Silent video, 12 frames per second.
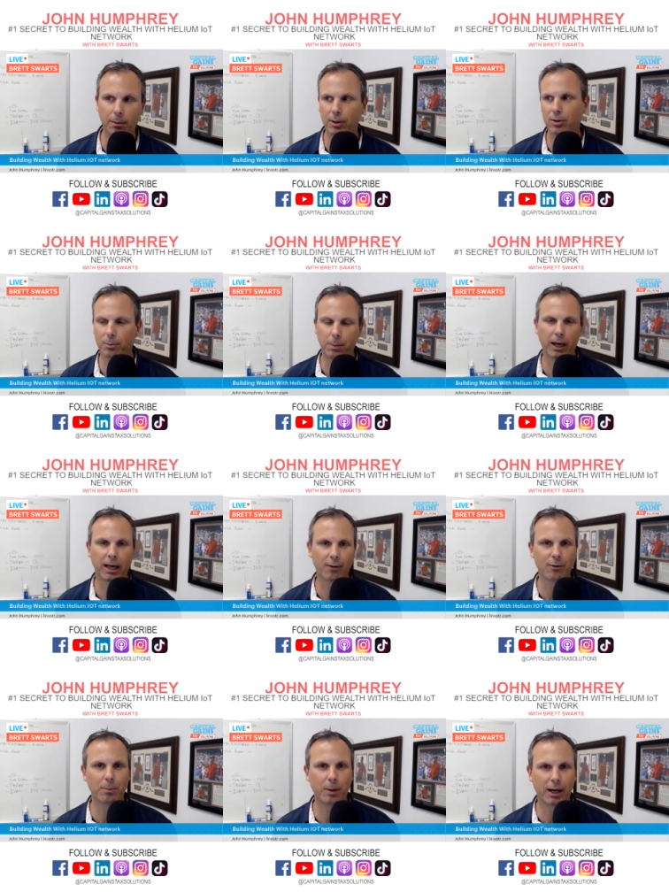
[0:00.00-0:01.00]
but they're paying
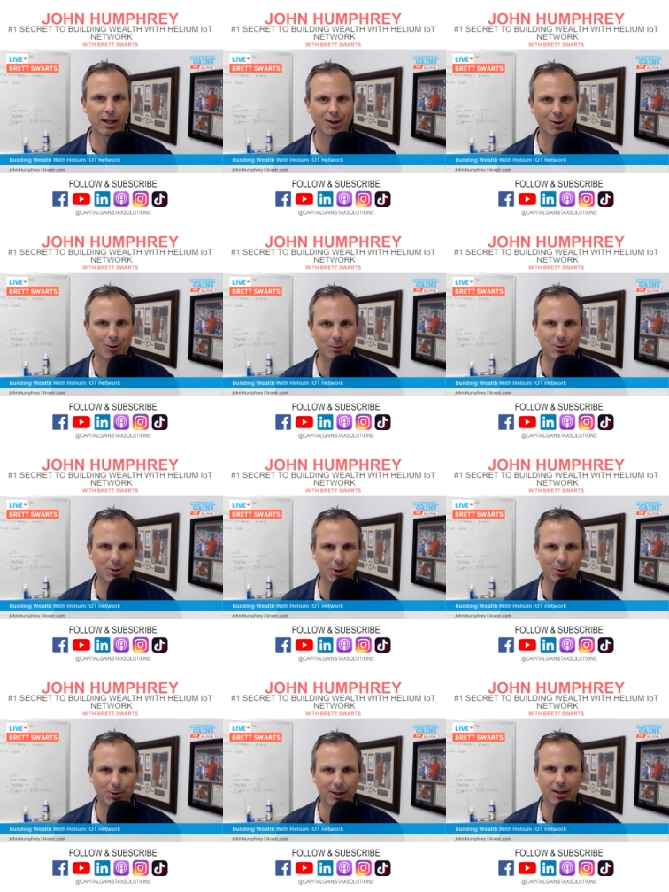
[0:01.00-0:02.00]
everybody in
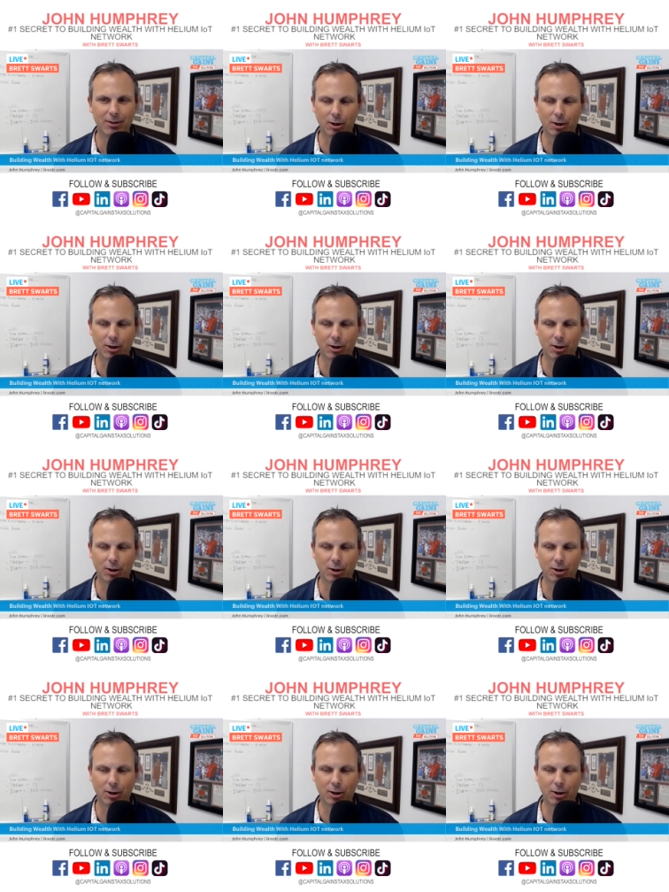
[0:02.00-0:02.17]
crypto,